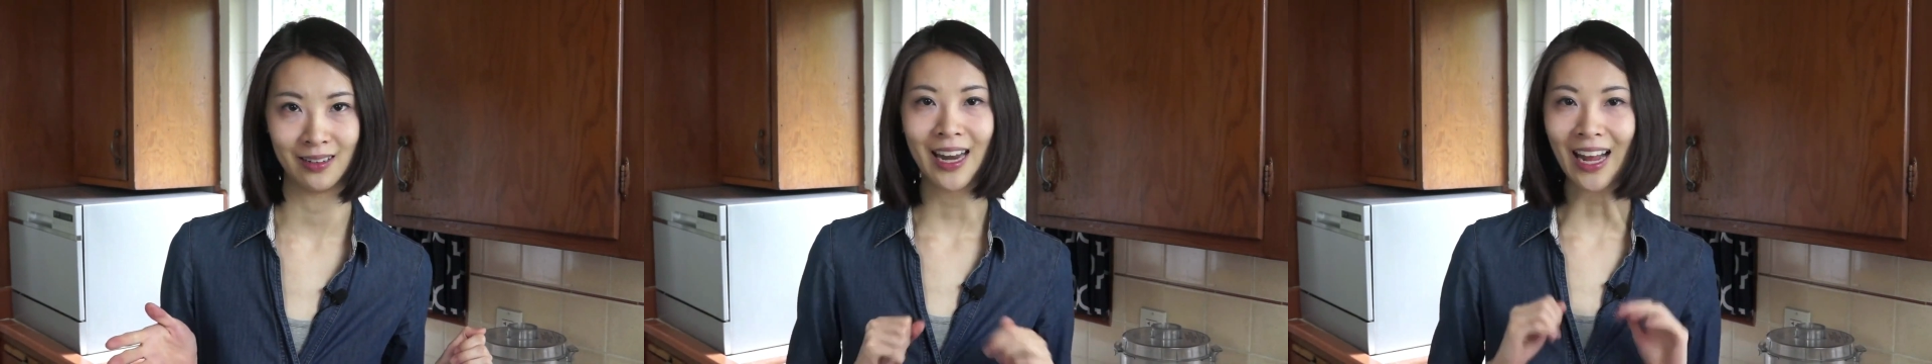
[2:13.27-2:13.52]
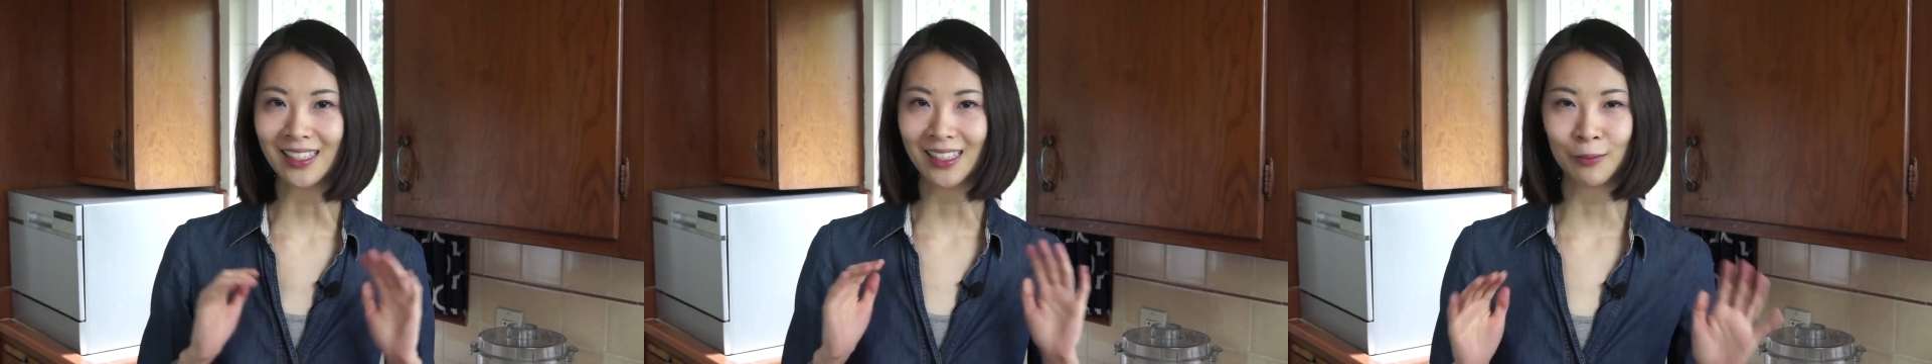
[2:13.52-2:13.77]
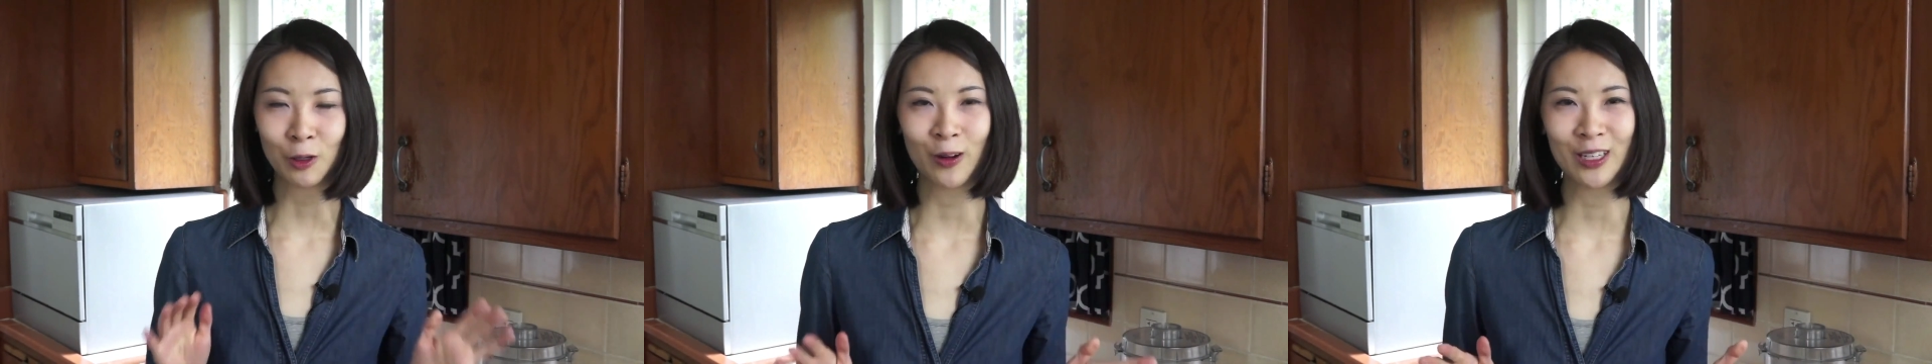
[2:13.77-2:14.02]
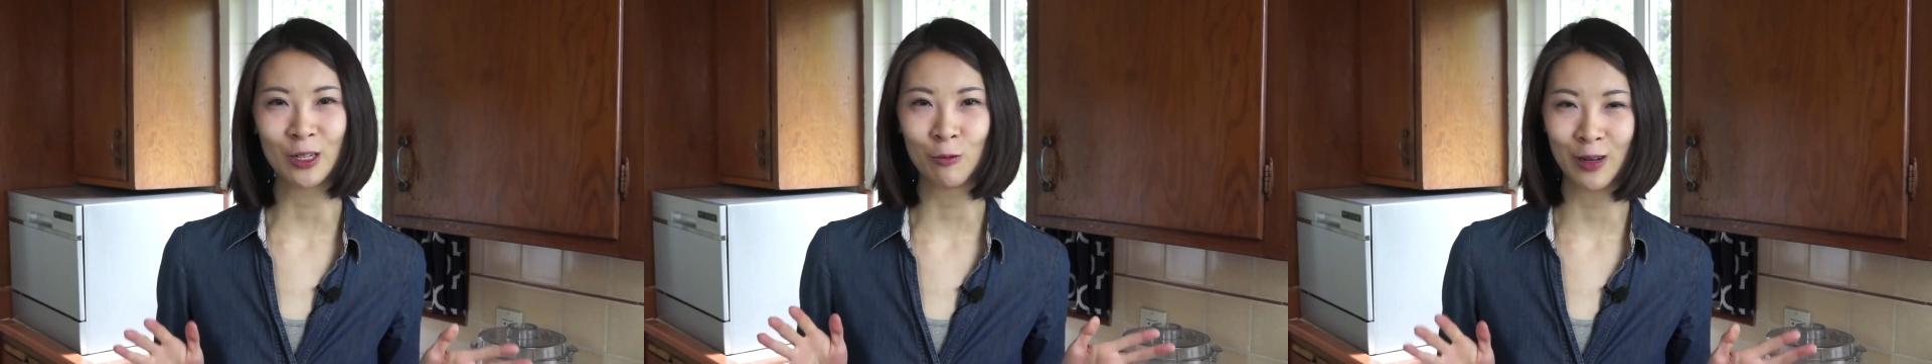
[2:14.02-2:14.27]
Next, I'm
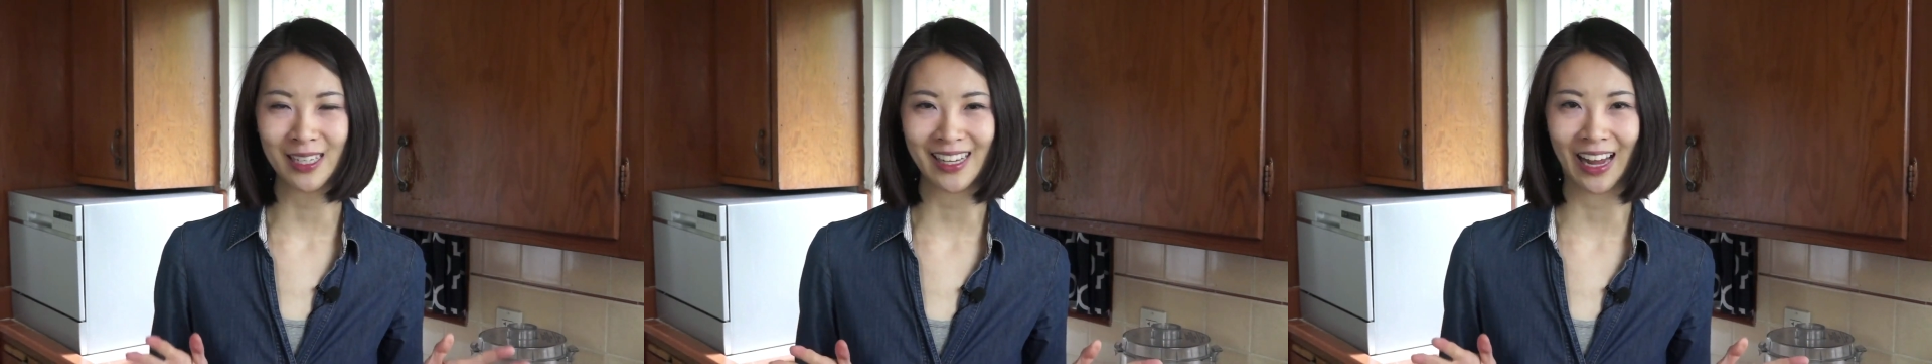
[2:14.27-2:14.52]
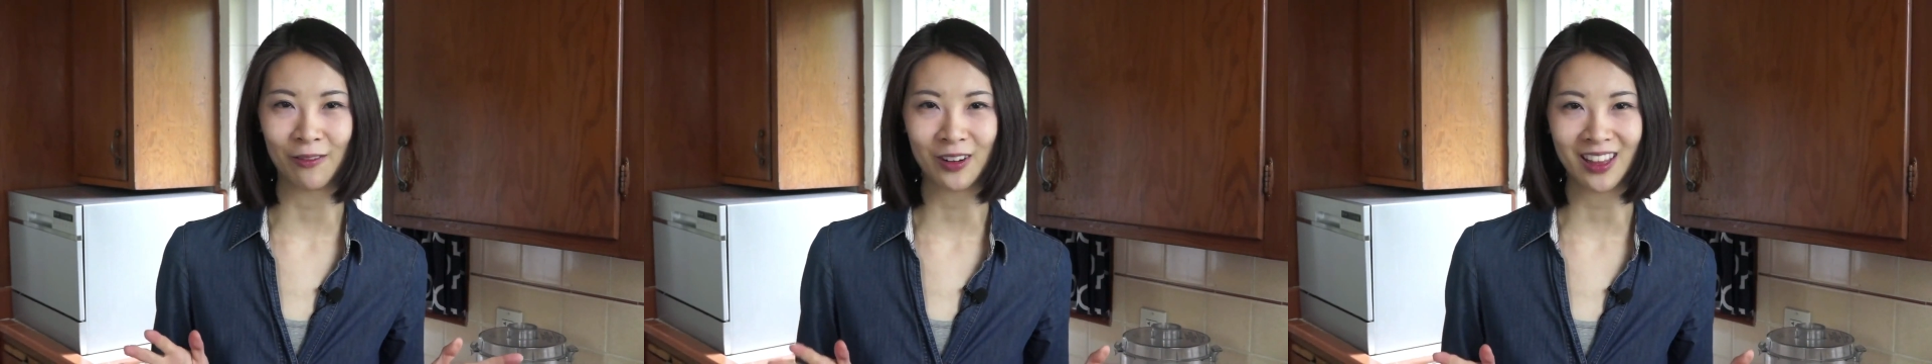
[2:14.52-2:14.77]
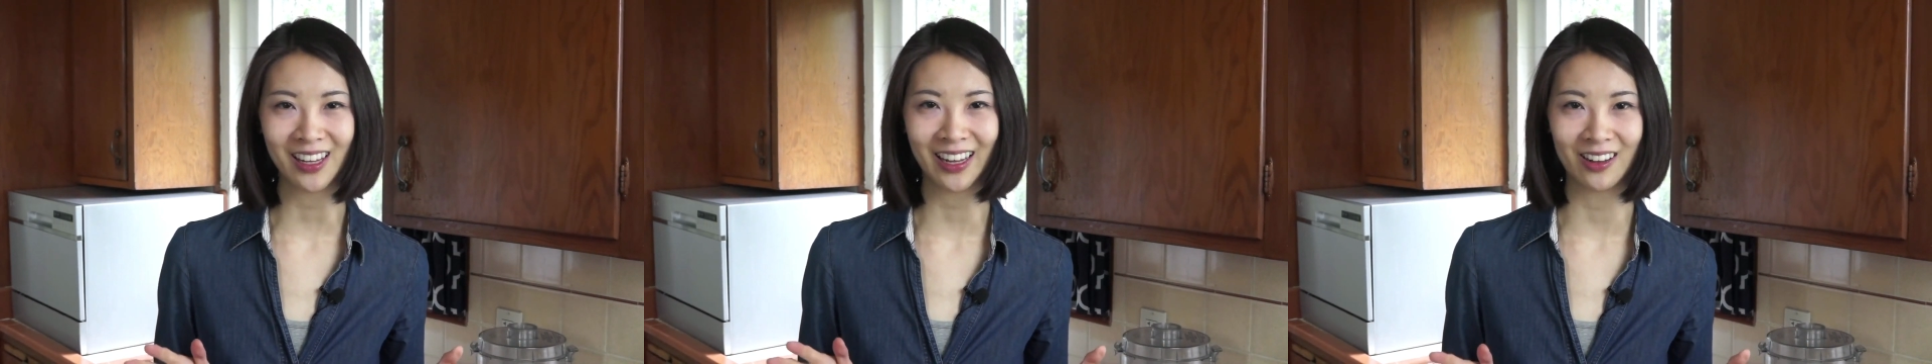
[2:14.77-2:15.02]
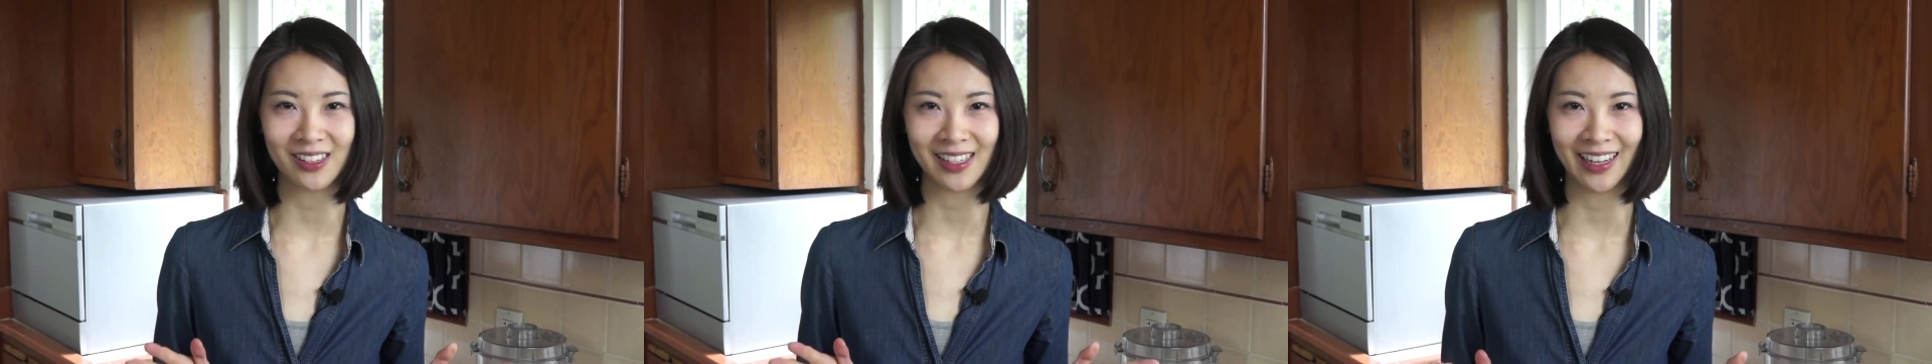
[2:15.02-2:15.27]
going to whisk everything
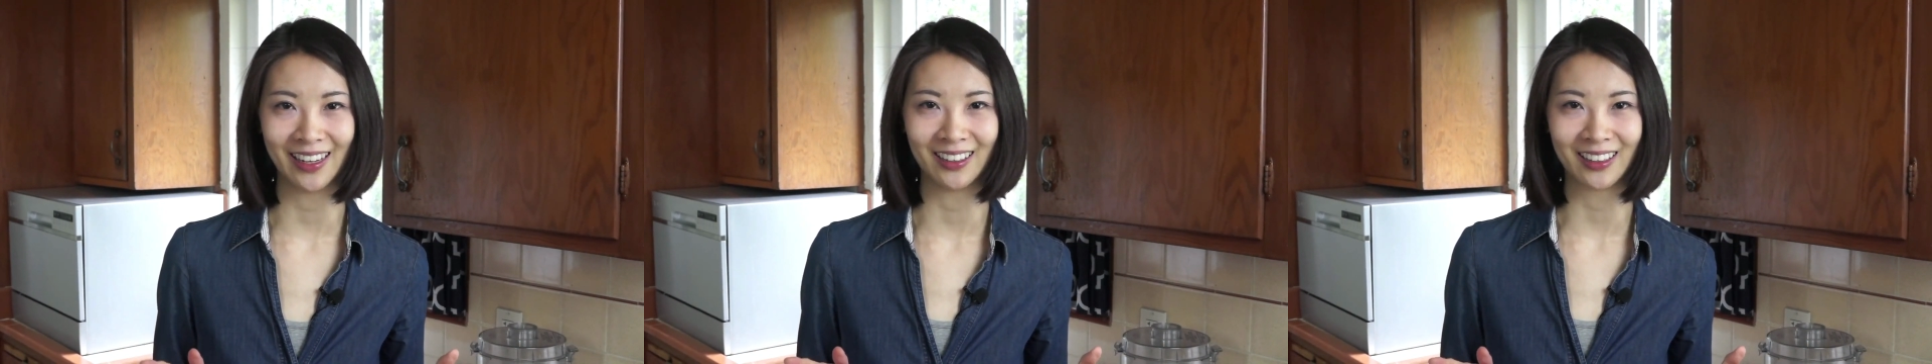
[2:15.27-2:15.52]
else in.